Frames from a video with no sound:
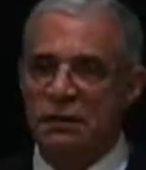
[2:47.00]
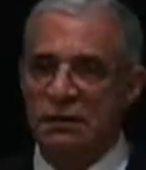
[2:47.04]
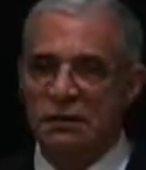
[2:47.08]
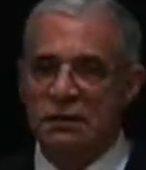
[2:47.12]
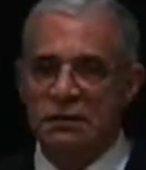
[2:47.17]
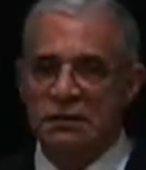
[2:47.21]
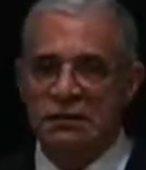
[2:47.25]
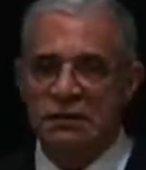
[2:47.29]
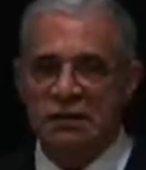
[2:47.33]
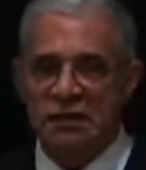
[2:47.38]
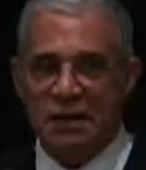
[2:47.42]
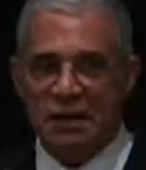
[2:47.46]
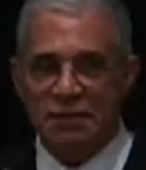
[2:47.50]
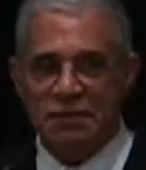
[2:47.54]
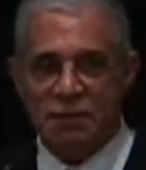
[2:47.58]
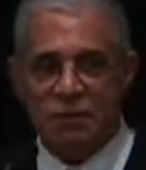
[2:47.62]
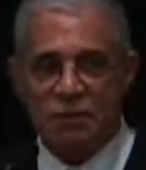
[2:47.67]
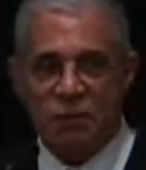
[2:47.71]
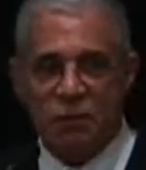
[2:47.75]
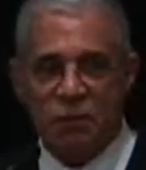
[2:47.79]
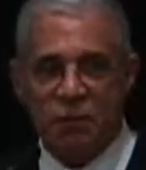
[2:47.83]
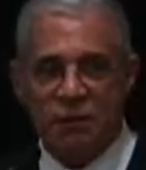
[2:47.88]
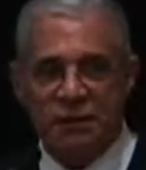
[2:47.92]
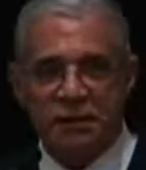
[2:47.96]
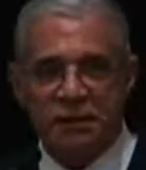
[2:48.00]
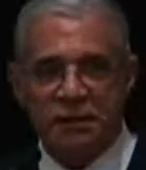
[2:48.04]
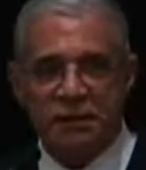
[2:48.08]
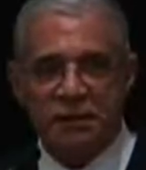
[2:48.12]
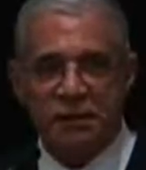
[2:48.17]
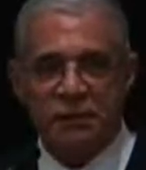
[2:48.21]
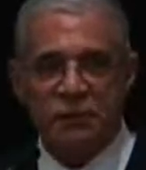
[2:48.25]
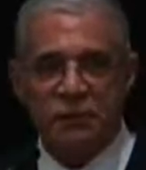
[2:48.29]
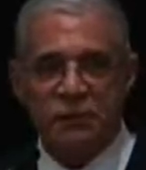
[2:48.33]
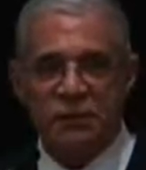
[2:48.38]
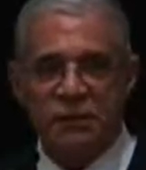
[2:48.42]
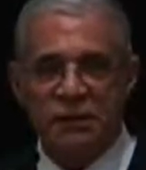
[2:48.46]

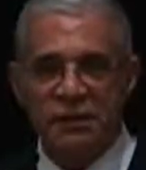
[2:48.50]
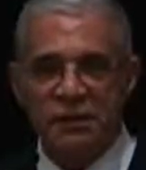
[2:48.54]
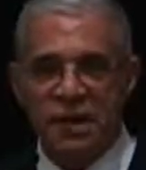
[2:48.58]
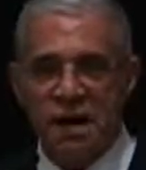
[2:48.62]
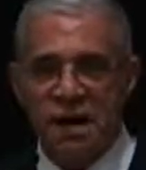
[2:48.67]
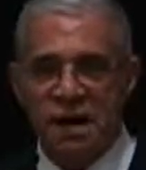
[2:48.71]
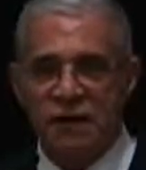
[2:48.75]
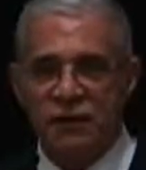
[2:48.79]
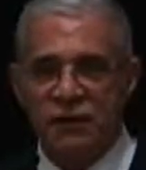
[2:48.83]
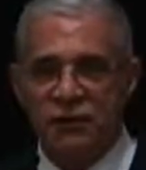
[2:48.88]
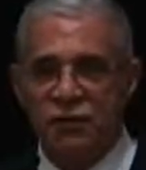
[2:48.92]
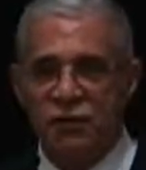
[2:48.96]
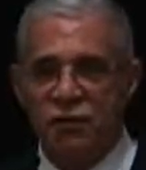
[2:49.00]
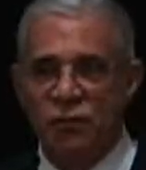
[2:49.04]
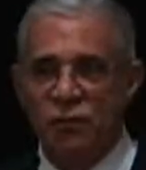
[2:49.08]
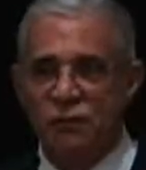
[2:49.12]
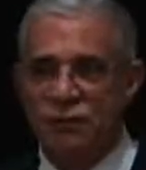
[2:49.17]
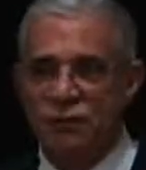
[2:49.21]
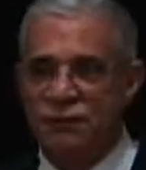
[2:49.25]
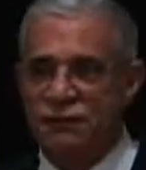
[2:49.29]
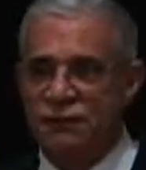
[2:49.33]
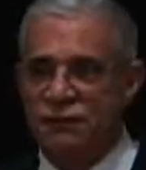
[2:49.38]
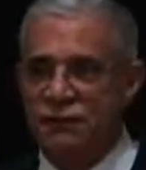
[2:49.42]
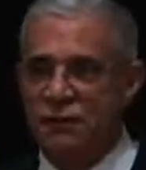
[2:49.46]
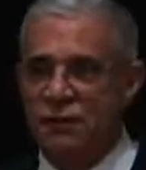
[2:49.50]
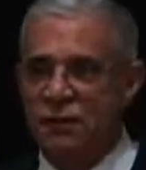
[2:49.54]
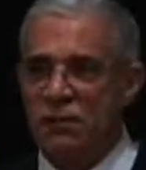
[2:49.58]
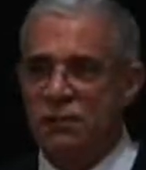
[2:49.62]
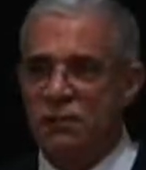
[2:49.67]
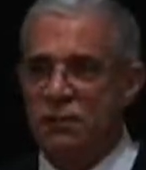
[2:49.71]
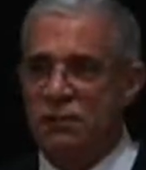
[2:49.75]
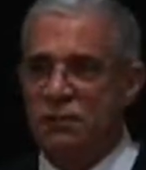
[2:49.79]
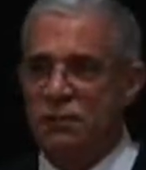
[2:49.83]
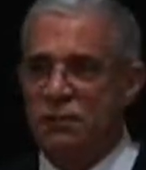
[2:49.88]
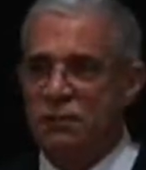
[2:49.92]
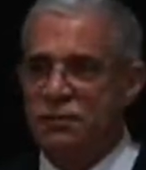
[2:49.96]
Subsequently, we had numerous
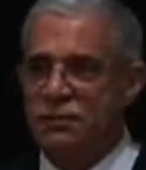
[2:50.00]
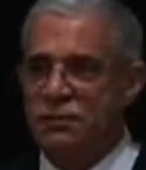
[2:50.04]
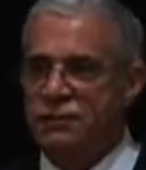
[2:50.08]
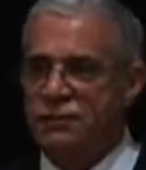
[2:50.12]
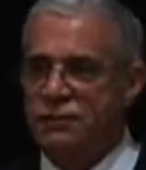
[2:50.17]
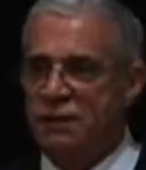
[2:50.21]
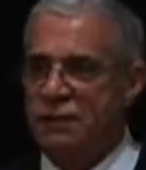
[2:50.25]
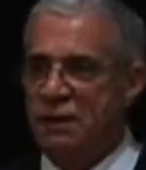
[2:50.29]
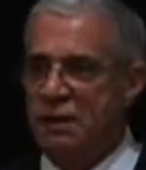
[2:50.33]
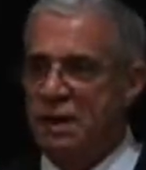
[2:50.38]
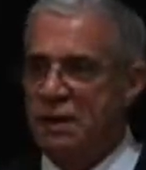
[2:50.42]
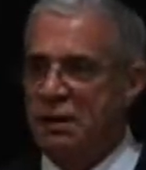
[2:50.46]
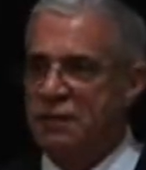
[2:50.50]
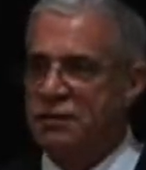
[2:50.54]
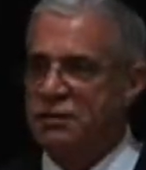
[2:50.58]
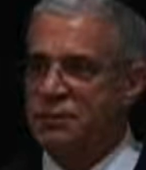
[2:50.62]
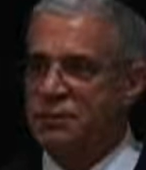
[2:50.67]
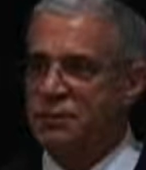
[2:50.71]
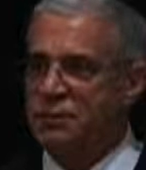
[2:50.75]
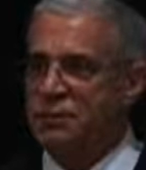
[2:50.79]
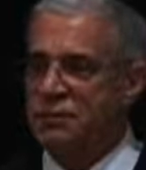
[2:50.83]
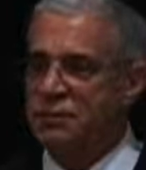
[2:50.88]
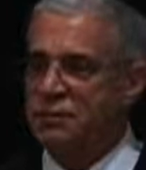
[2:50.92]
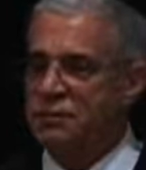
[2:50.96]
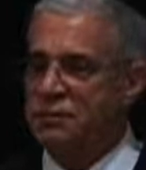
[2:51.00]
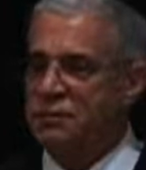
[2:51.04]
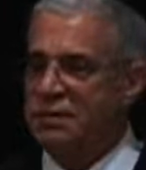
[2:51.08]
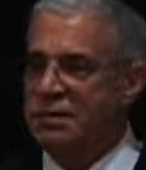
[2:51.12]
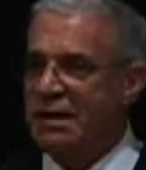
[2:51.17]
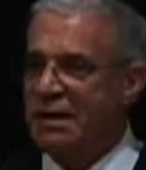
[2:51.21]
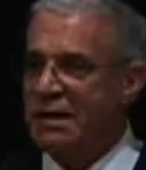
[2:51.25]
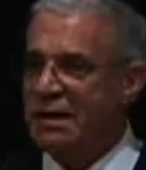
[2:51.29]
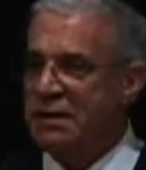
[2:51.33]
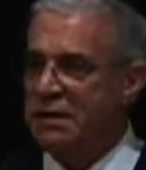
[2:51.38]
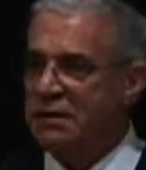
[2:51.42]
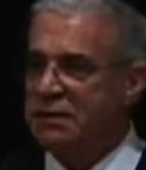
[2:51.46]
phone calls from hospitals
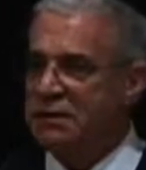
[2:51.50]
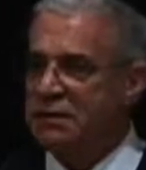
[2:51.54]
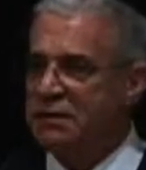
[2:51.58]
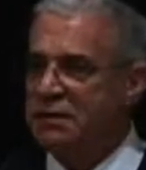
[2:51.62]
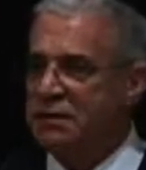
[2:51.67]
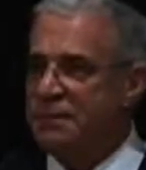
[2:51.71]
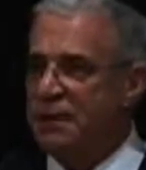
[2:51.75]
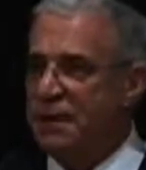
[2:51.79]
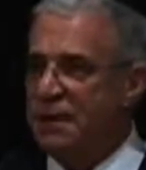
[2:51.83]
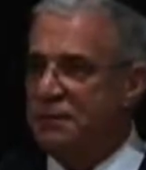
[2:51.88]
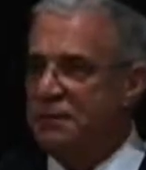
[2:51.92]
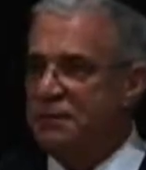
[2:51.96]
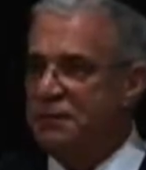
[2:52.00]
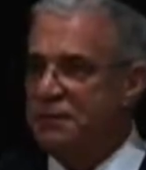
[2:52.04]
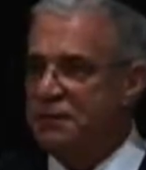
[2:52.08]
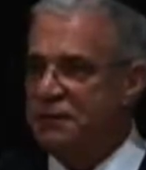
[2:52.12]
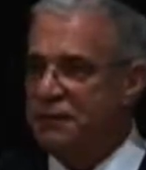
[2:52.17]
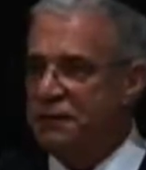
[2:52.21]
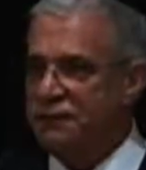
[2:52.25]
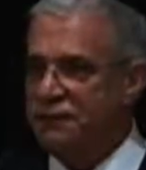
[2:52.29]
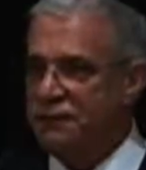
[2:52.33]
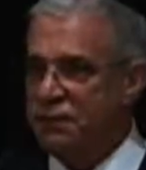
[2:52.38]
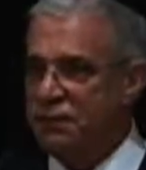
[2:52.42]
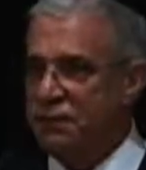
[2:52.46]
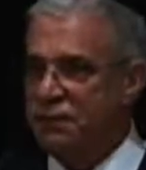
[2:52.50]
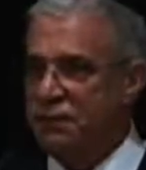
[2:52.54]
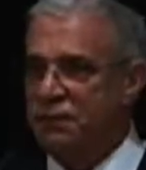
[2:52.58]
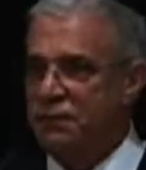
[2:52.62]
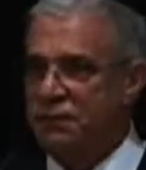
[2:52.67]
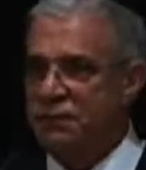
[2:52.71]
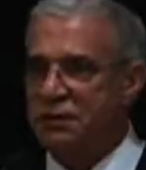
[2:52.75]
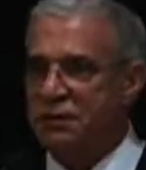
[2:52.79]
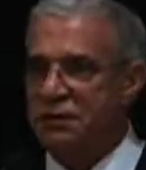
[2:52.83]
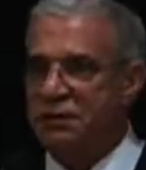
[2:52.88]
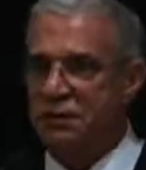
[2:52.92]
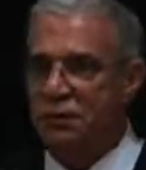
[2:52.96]
telling us about the
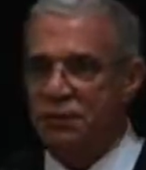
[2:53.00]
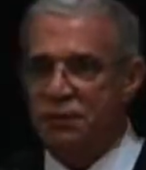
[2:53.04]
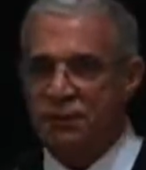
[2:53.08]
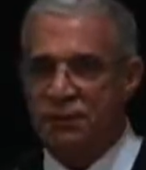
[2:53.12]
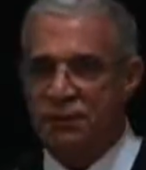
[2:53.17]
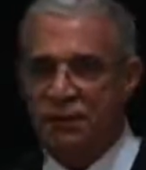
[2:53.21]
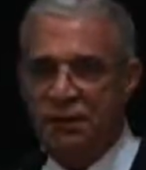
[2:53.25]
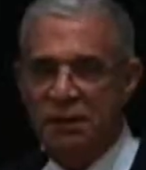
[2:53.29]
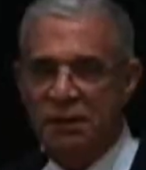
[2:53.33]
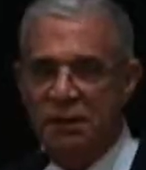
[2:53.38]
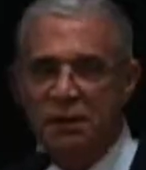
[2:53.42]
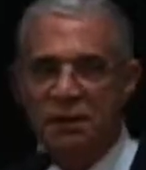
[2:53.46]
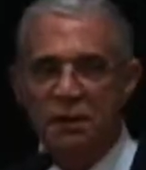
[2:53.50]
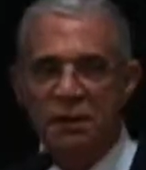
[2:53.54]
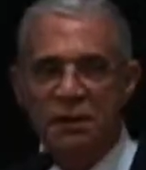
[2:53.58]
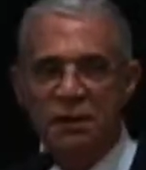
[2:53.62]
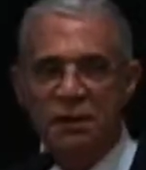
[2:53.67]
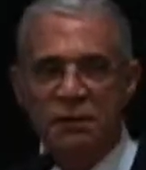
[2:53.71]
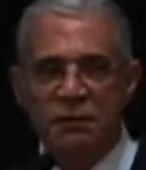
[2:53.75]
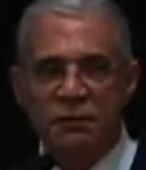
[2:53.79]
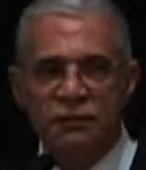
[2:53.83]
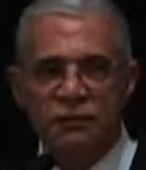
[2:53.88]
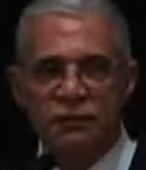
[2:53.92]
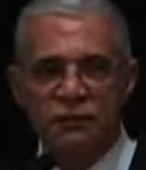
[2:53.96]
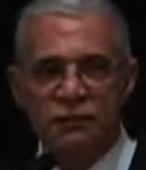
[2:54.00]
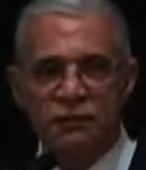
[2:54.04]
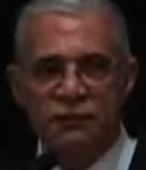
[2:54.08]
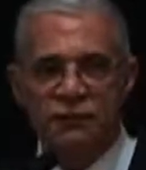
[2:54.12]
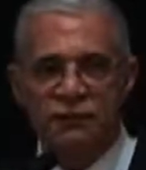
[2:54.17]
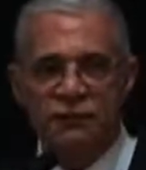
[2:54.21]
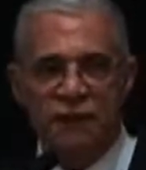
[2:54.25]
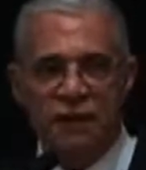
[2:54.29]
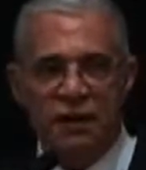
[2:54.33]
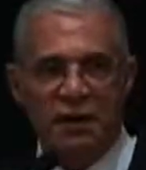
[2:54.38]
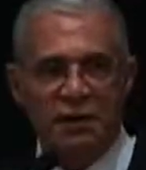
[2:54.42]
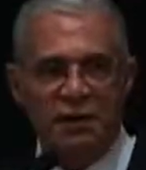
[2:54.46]
difficulty it would be to
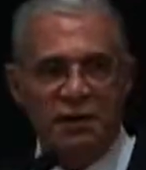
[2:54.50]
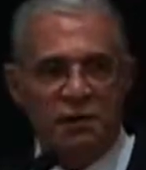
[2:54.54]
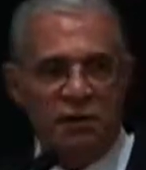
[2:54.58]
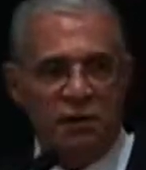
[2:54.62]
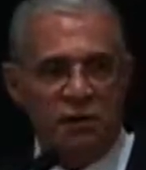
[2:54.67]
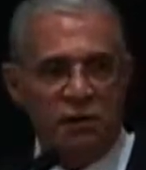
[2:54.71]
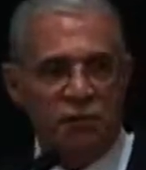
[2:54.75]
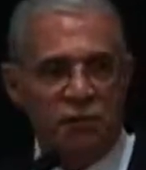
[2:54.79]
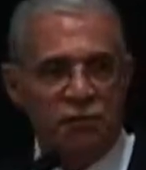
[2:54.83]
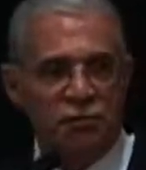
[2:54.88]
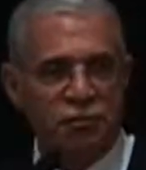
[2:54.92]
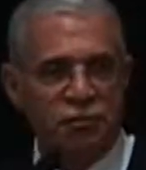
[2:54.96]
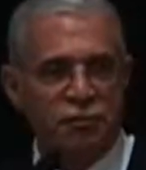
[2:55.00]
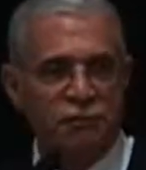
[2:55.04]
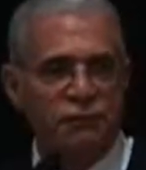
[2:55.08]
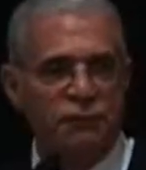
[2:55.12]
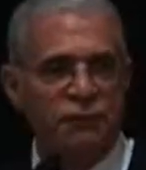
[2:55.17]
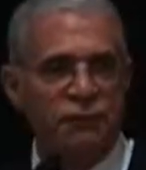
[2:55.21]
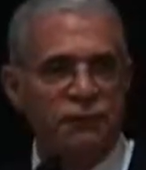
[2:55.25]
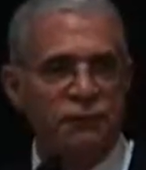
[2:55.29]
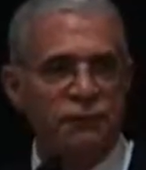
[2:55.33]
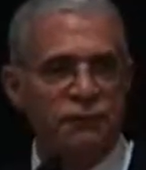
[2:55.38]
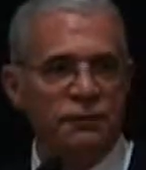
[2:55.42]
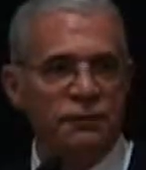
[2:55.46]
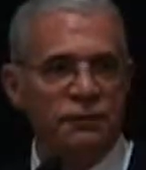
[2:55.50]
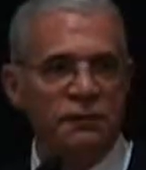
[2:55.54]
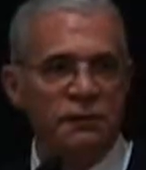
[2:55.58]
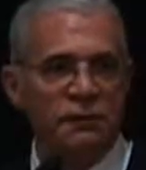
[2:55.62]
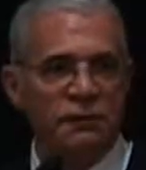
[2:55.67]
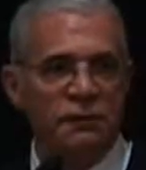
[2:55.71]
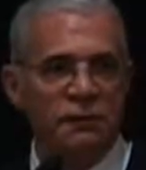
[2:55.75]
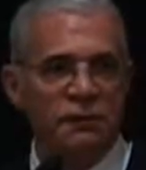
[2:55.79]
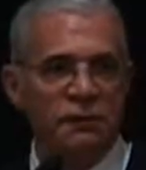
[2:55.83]
provide kosher food,